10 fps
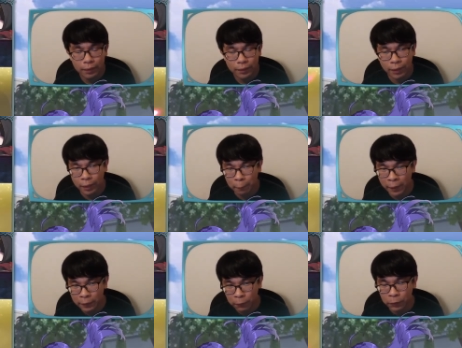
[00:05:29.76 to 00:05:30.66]
so it
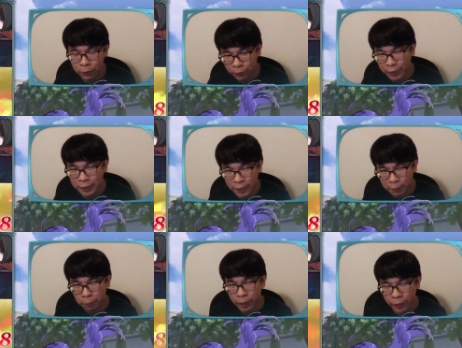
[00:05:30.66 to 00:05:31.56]
depends which one really
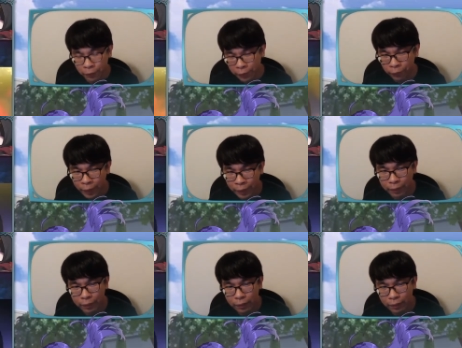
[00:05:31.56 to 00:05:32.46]
takes priority, right?
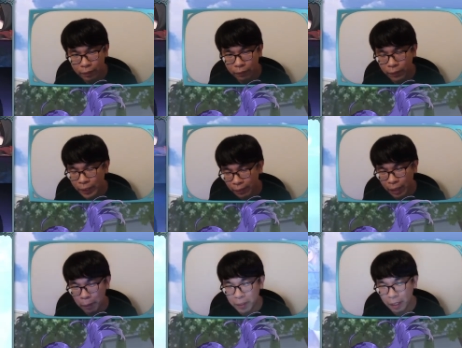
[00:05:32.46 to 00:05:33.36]
Wait,
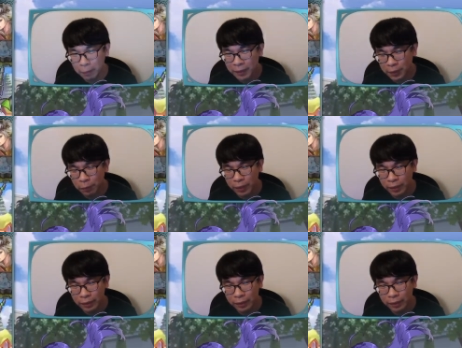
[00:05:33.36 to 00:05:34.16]
I mean, I'm assuming...